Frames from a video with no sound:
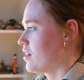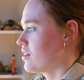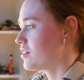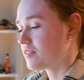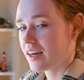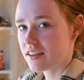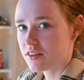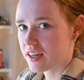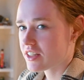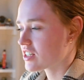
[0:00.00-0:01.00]
The final
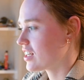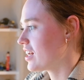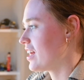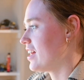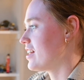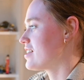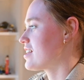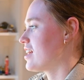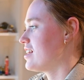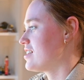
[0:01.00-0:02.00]
question is
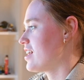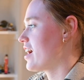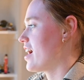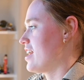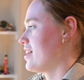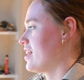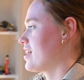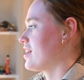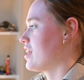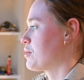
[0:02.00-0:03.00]
there
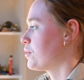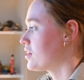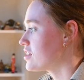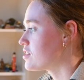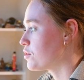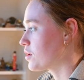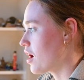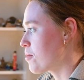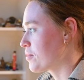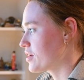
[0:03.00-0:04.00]
anything that I wanted to
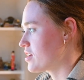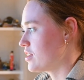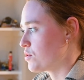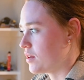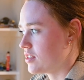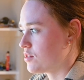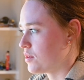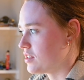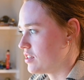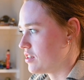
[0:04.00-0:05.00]
accomplish in
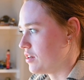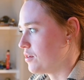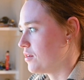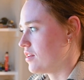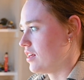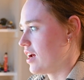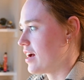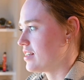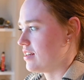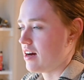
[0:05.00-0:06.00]
2022 that
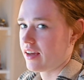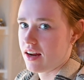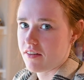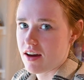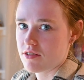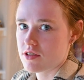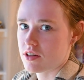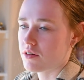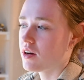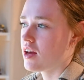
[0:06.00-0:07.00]
I did not get around
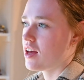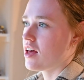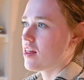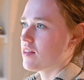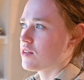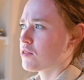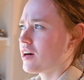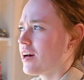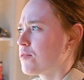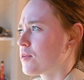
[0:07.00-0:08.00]
to? The way
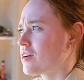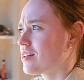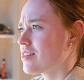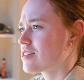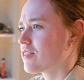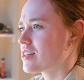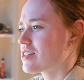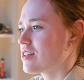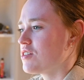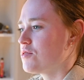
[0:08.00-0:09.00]
I worded this
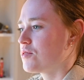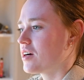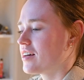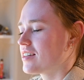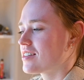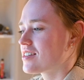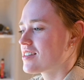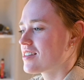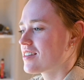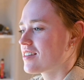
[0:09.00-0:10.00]
question
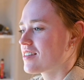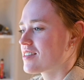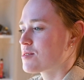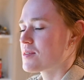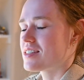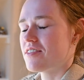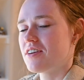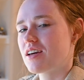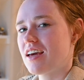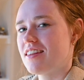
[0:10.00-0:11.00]
was
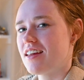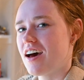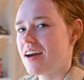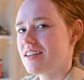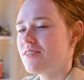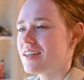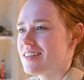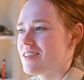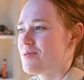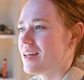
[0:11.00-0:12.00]
specific in that I didn't want it
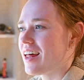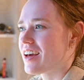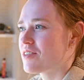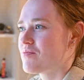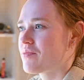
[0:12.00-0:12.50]
to be like,